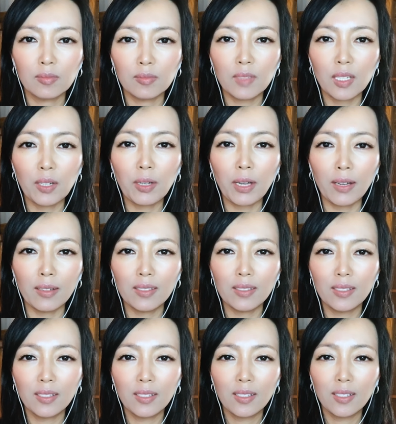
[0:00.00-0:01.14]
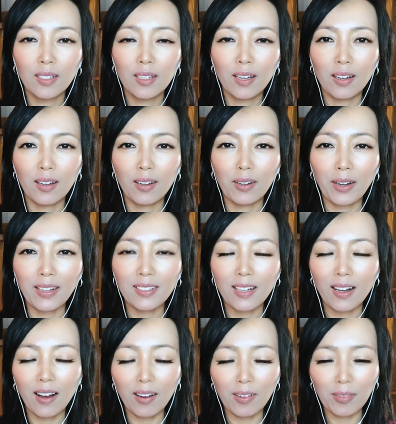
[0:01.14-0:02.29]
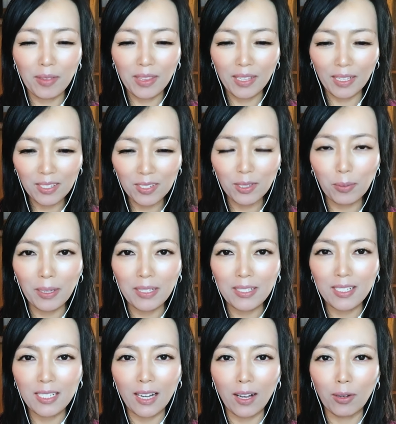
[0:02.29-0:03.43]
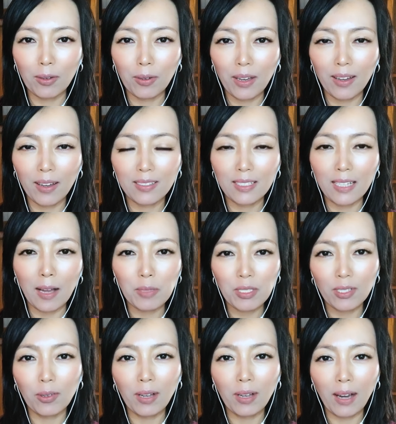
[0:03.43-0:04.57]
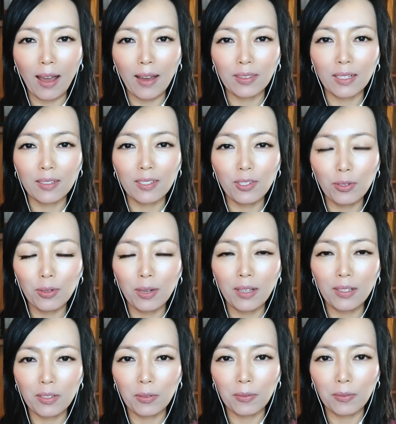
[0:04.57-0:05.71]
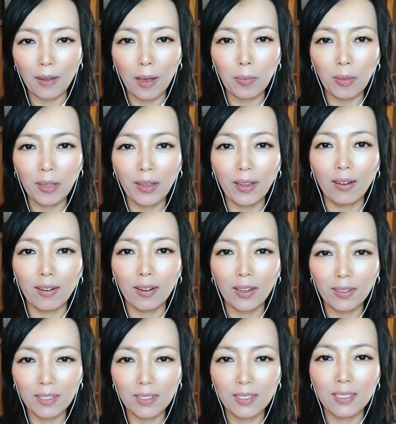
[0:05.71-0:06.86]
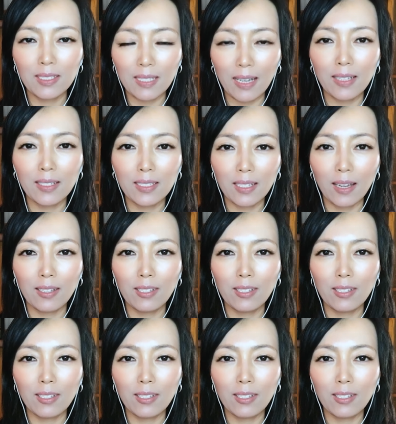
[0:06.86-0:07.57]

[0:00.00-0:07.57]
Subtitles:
Okay. All right. Thank you so much, Chao. And I'm so glad that you and your family are in the States and